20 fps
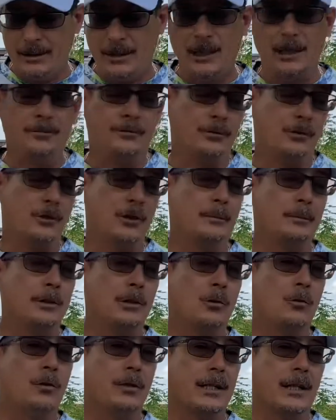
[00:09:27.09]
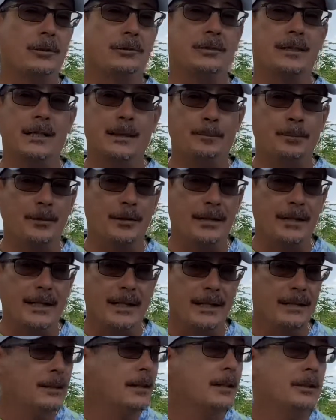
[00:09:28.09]
If you're going to be going out deeper than
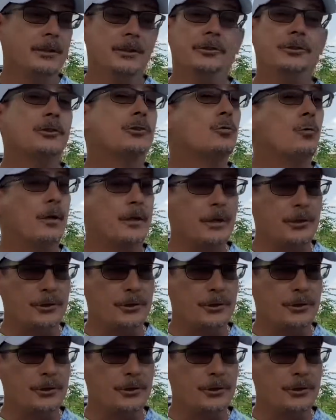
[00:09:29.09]
that, you just want to